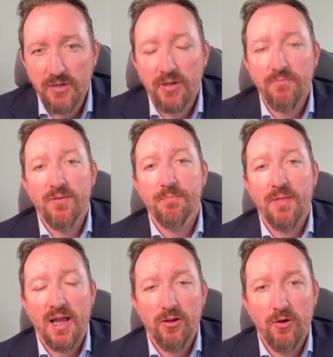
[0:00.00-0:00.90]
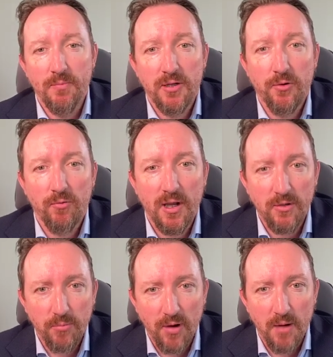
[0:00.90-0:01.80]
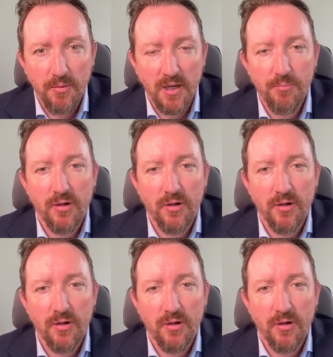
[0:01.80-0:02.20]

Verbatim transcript: you can flip that home into a rental property and